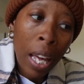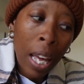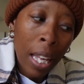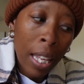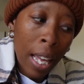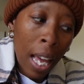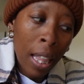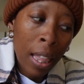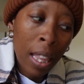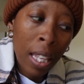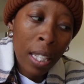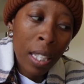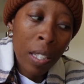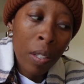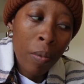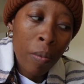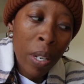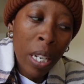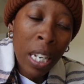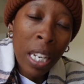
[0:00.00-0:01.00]
get
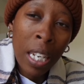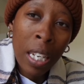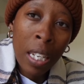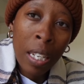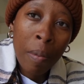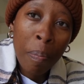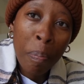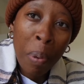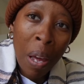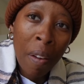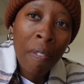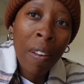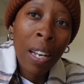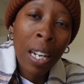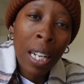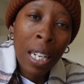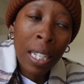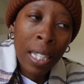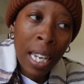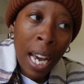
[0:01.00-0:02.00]
this really
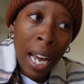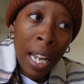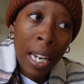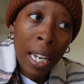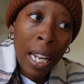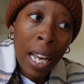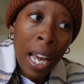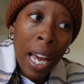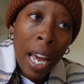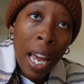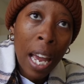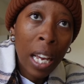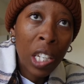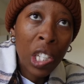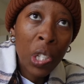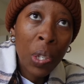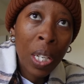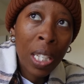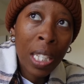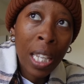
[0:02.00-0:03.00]
perfectly done? And
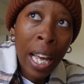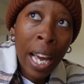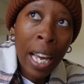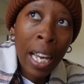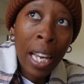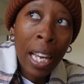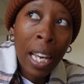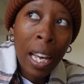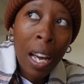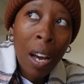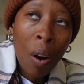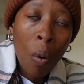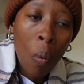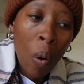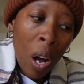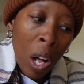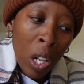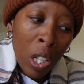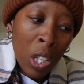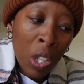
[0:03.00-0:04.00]
she was like,
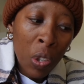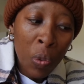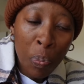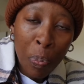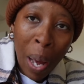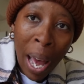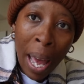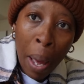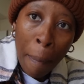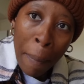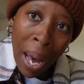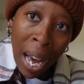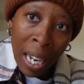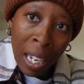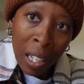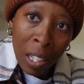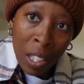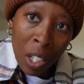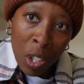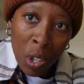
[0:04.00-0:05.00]
well, you buy
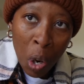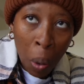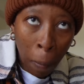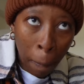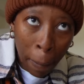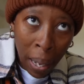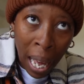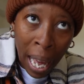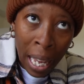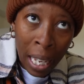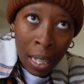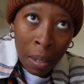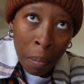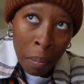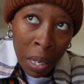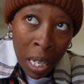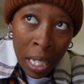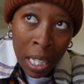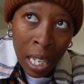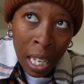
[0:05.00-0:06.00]
panels, you don't buy in
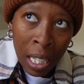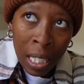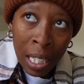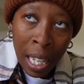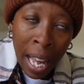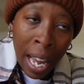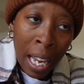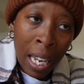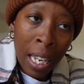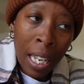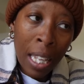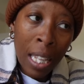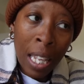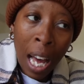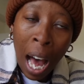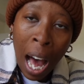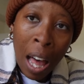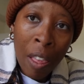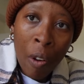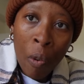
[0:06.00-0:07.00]
meters like
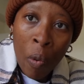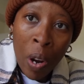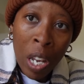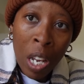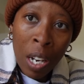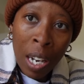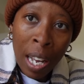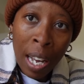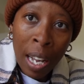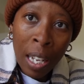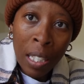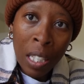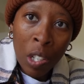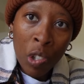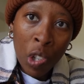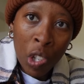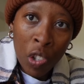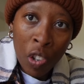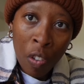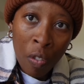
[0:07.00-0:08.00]
the other regular
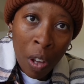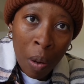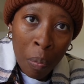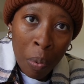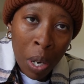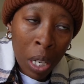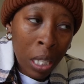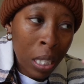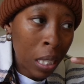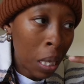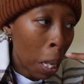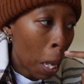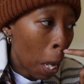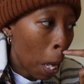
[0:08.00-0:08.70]
Seshoeshoe fabrics.